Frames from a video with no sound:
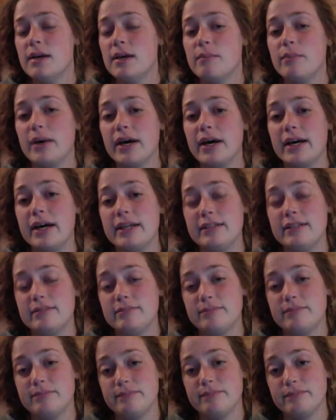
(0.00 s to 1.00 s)
but
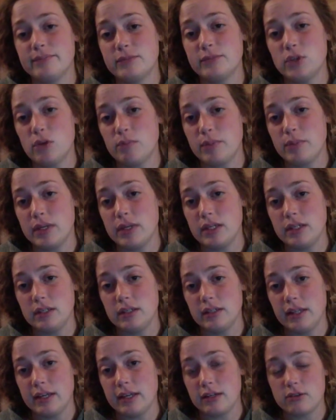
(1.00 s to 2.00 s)
don't be
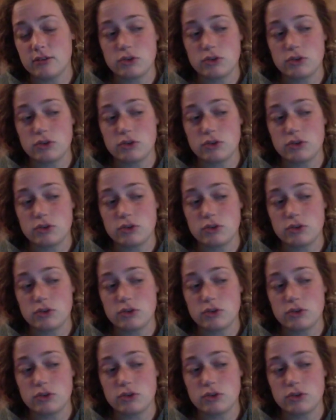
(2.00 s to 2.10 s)
like